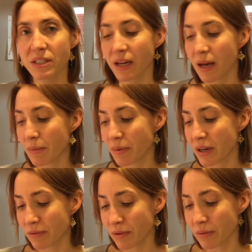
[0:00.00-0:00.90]
to the
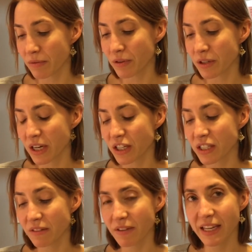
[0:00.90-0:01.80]
operating room for
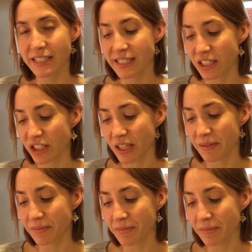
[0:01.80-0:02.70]
induction of anesthesia.